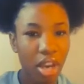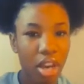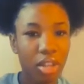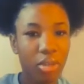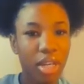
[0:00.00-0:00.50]

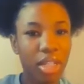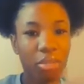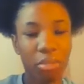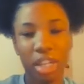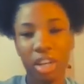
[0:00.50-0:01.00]
other
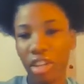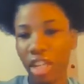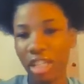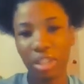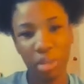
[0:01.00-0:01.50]

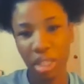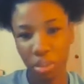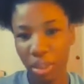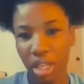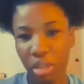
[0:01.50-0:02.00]
than just playing
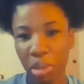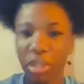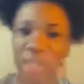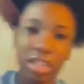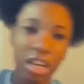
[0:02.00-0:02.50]
the piano.
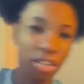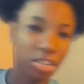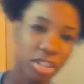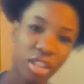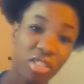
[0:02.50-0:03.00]
Probably just
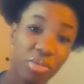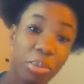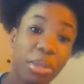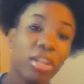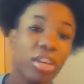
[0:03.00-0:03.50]
other stuff,
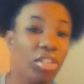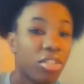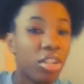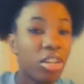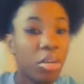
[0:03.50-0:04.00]
probably
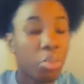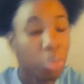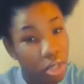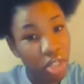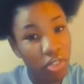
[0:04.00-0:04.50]
another
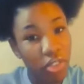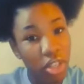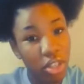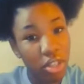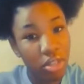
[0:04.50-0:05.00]
music
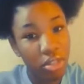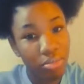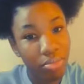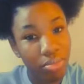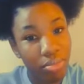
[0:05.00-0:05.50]
video,
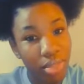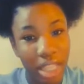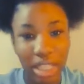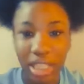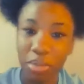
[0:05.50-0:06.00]

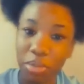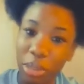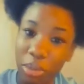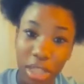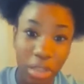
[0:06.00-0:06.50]
as in
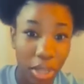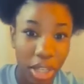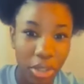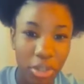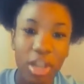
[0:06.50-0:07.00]
me playing the
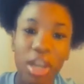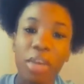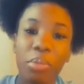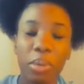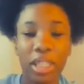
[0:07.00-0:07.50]
piano,
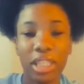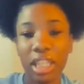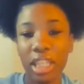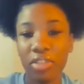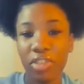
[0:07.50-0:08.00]
probably a
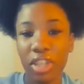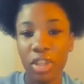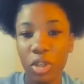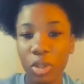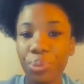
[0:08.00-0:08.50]
singing
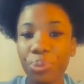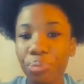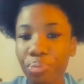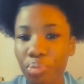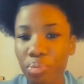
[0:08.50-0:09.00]
video,
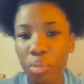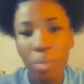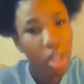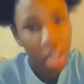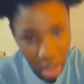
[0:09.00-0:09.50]

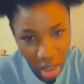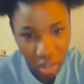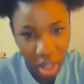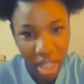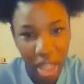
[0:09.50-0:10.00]

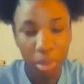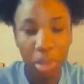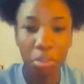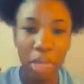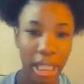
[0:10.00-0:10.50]
stuff like that.
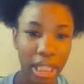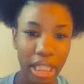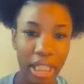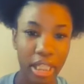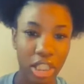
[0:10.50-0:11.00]
But
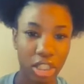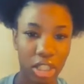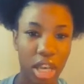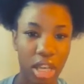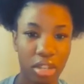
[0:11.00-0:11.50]
mainly this
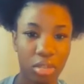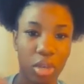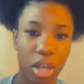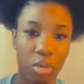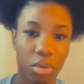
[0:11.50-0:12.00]
channel,
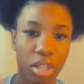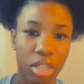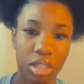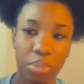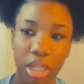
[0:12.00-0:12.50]
what I want
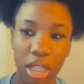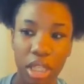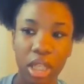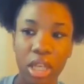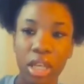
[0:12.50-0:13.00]
it to
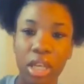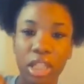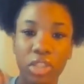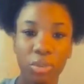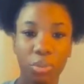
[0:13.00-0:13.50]
be
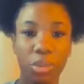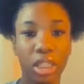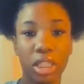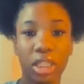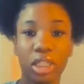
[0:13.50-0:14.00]
is for
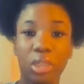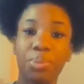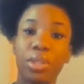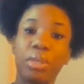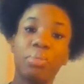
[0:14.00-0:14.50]
me to
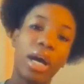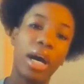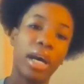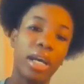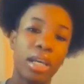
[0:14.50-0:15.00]
put
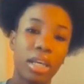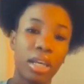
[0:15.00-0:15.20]
my,